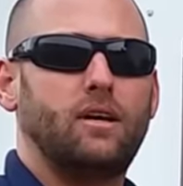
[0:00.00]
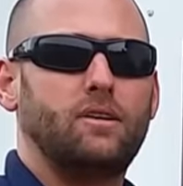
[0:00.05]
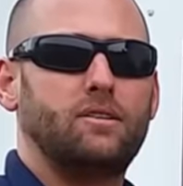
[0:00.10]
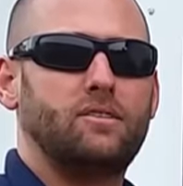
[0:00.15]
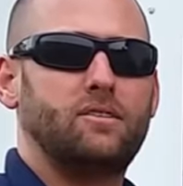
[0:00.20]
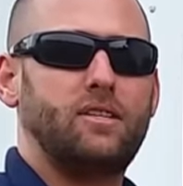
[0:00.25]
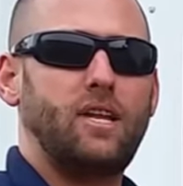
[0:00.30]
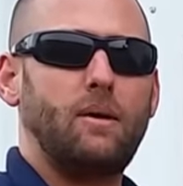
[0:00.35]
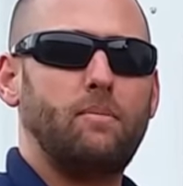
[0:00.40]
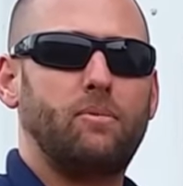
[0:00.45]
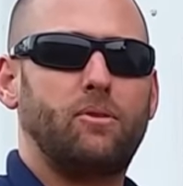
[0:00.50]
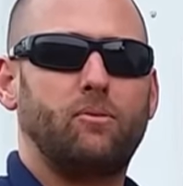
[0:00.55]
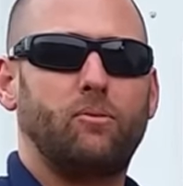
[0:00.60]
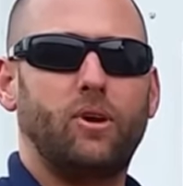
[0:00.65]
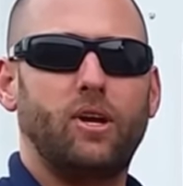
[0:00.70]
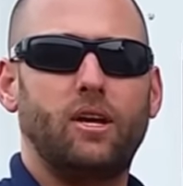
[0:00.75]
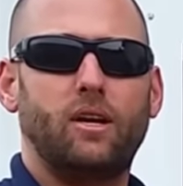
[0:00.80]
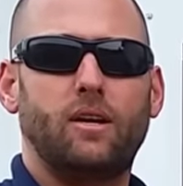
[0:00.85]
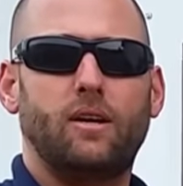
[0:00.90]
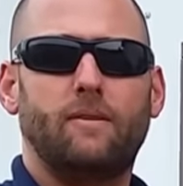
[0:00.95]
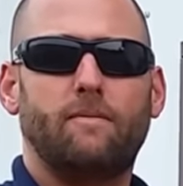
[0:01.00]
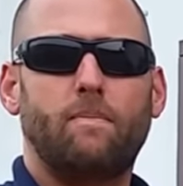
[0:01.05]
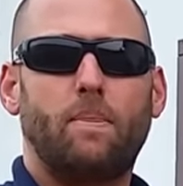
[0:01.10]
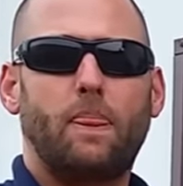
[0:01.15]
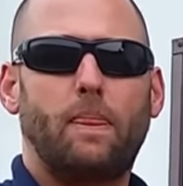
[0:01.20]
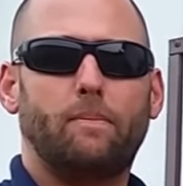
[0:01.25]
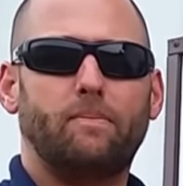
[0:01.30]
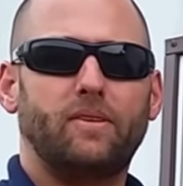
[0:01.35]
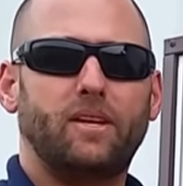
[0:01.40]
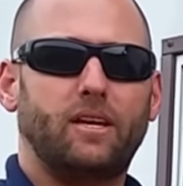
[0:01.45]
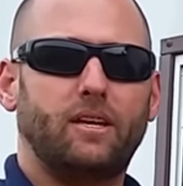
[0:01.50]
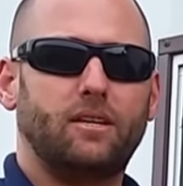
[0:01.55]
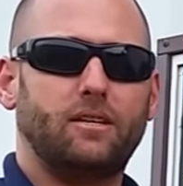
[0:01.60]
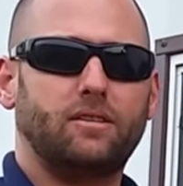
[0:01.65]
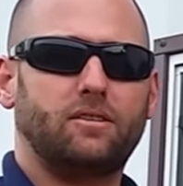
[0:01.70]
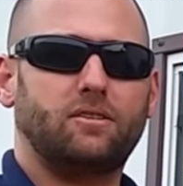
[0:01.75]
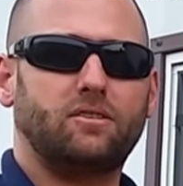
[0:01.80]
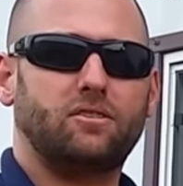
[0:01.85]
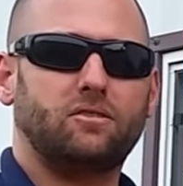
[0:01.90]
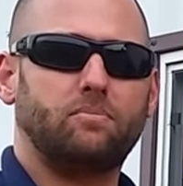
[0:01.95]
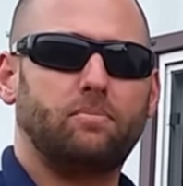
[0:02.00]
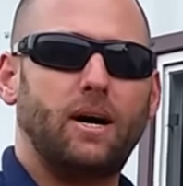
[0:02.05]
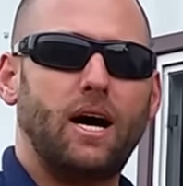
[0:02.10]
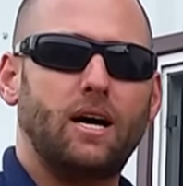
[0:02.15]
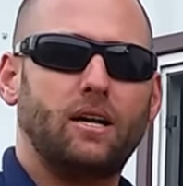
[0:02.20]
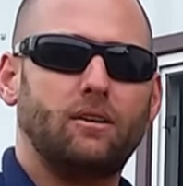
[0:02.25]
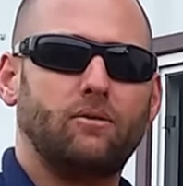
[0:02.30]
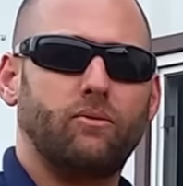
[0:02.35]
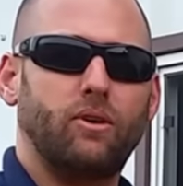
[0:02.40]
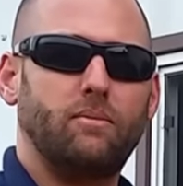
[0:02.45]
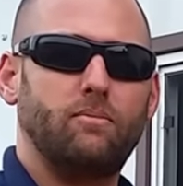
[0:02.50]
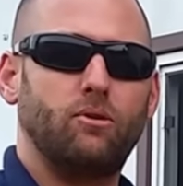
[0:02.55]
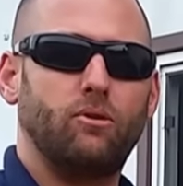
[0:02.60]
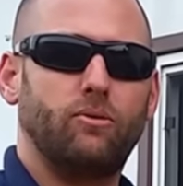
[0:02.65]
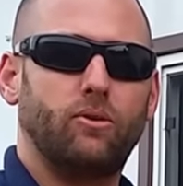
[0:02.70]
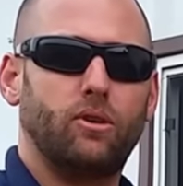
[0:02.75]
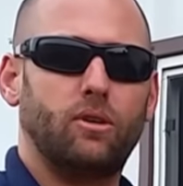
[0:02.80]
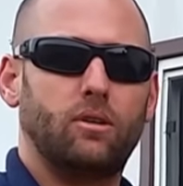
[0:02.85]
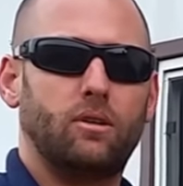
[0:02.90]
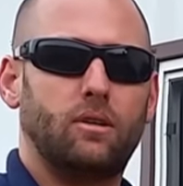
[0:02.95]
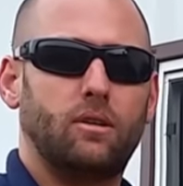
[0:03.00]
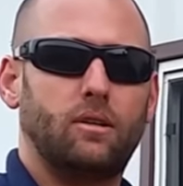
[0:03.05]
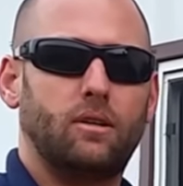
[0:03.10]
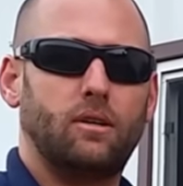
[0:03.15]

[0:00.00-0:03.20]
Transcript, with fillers: Step three is spot removal.